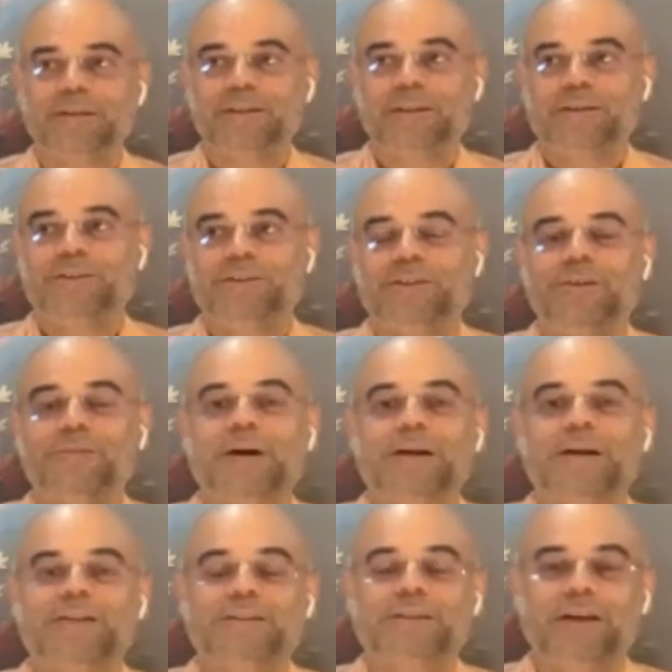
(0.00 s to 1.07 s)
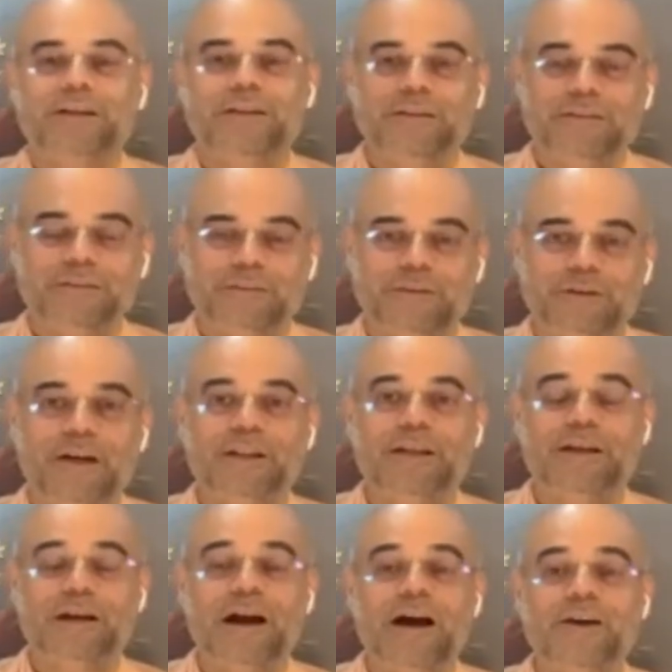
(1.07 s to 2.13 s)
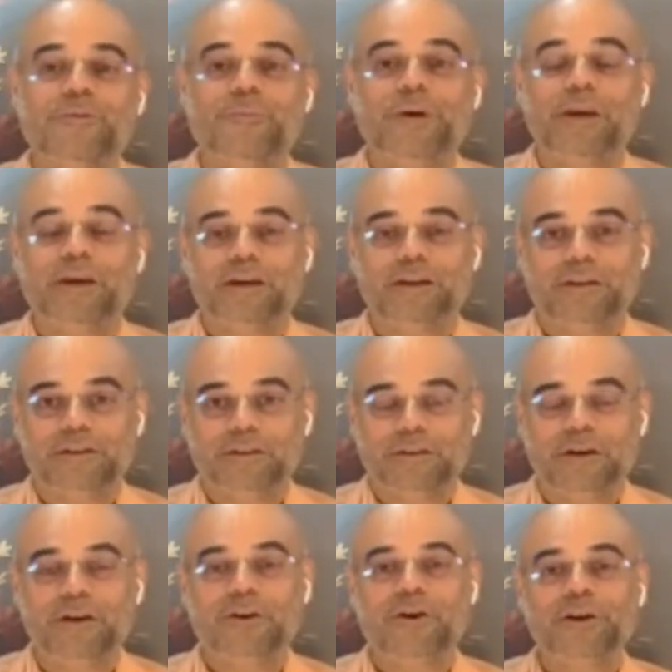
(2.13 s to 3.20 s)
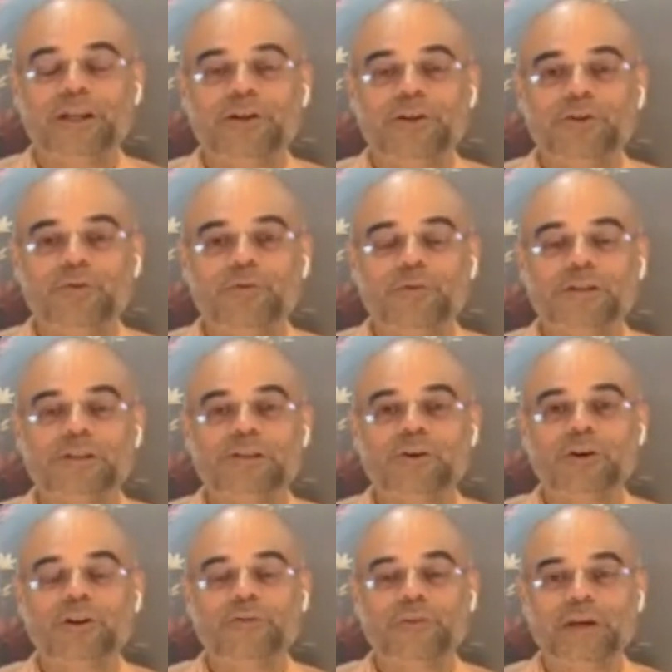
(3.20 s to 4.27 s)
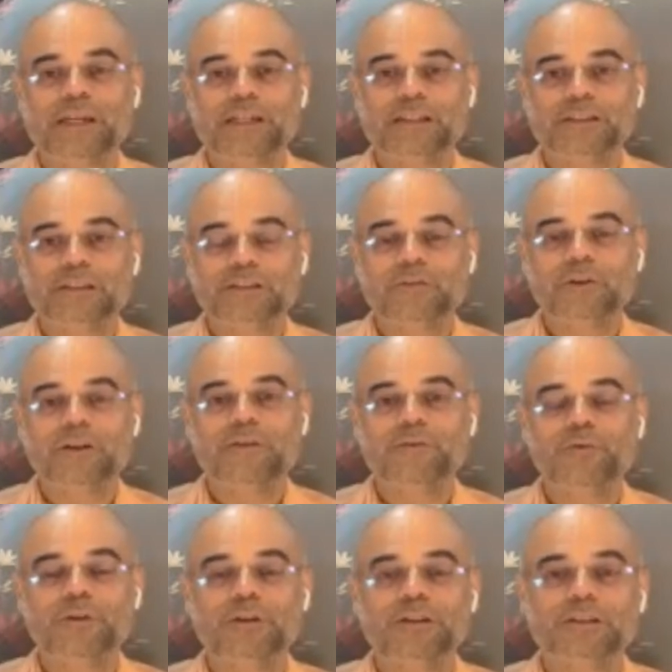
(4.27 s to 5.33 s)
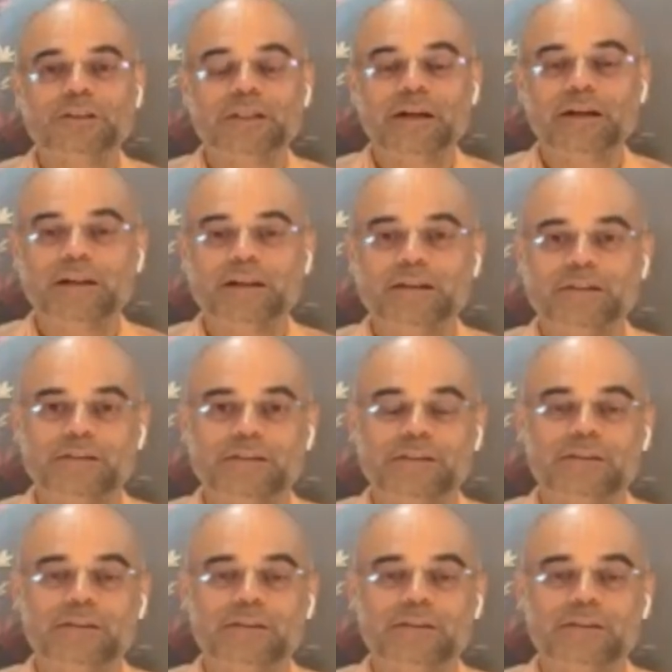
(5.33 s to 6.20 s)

Srila Maharaj said, Adhikar Bhed. According to one's qualification, one have to understand this.